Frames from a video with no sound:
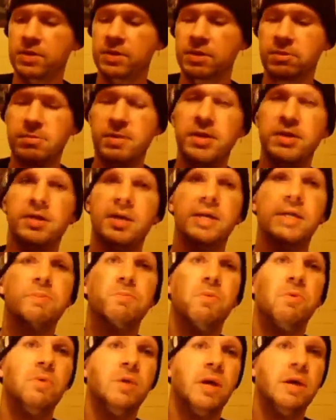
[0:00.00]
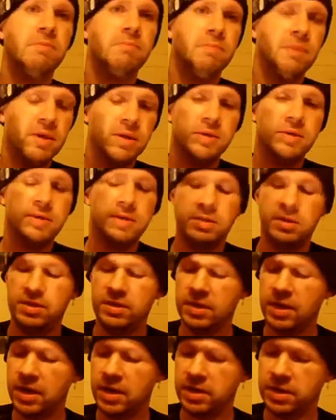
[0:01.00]
To me, it tastes more like medicine than
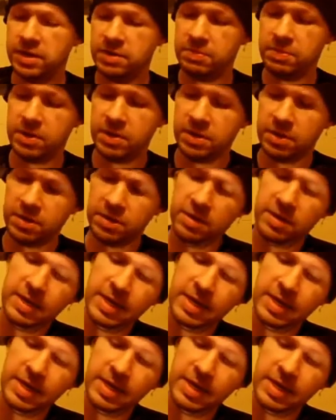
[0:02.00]
candy, but uh,